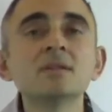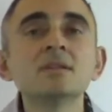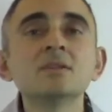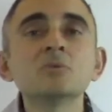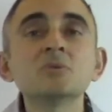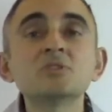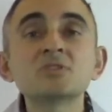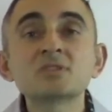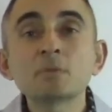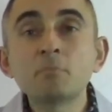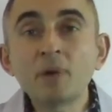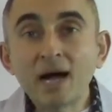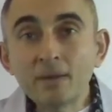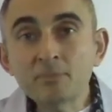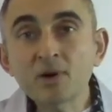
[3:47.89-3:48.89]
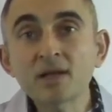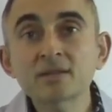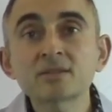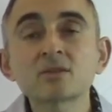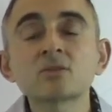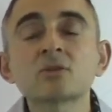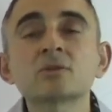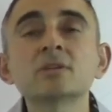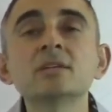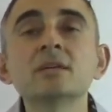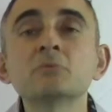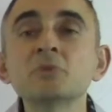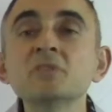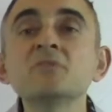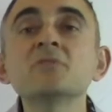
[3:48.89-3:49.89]
which is a byproduct of chlorine,
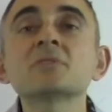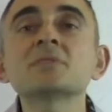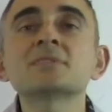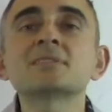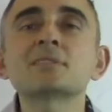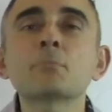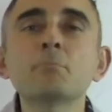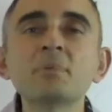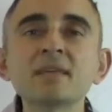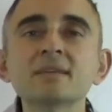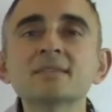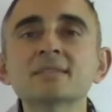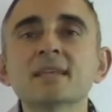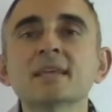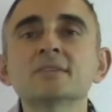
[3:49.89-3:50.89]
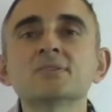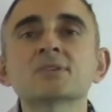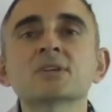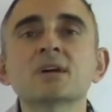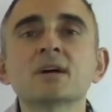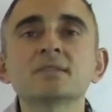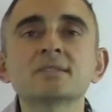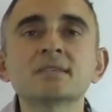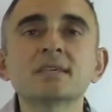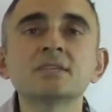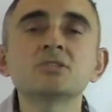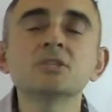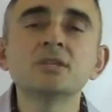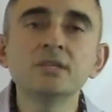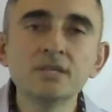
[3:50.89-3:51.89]
and we feel it's the biggest cancer-causing
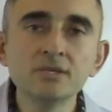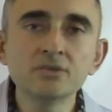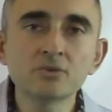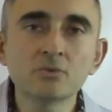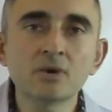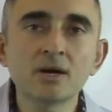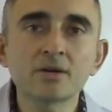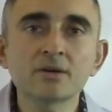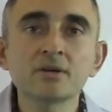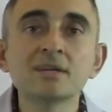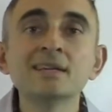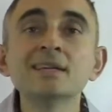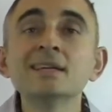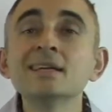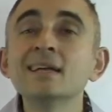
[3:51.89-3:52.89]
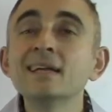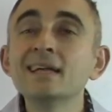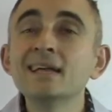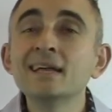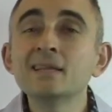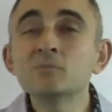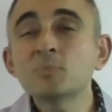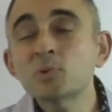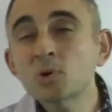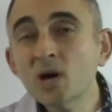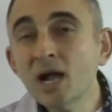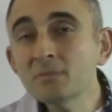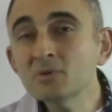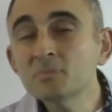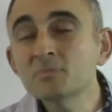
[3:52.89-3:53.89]
agent in your water, and
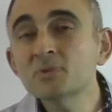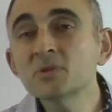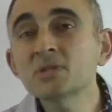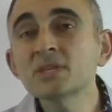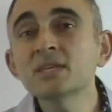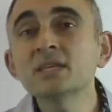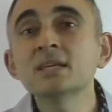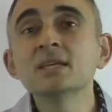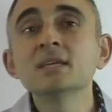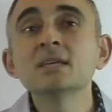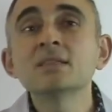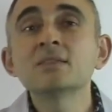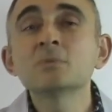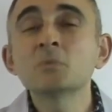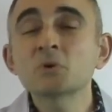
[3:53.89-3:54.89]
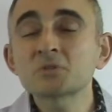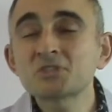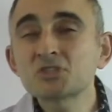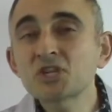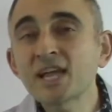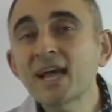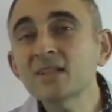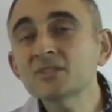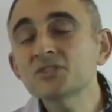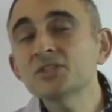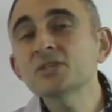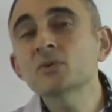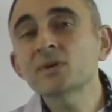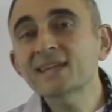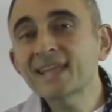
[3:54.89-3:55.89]
probably the most
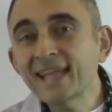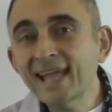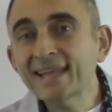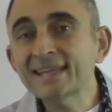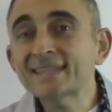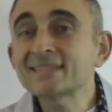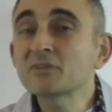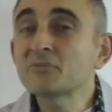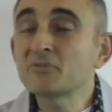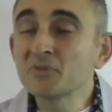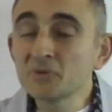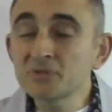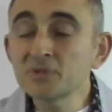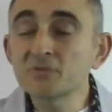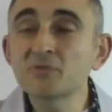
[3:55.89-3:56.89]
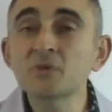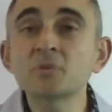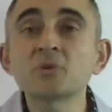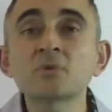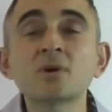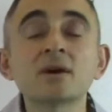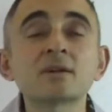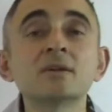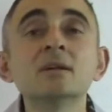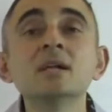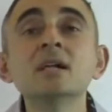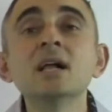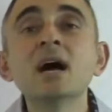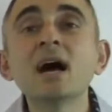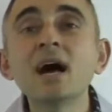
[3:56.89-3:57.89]
challenging organic to filter from your water.
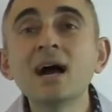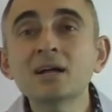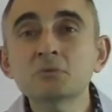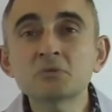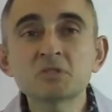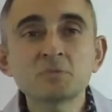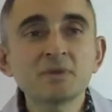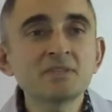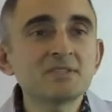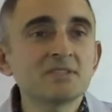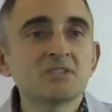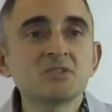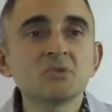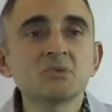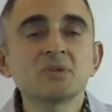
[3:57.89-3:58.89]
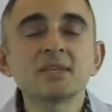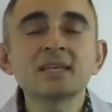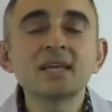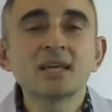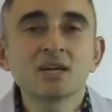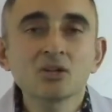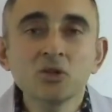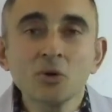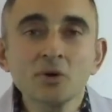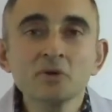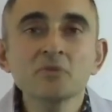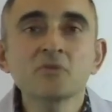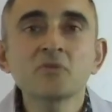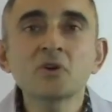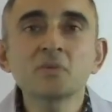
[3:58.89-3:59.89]
Aquaspace is doing
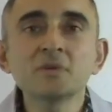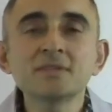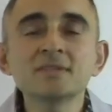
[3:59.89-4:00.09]
chloroform at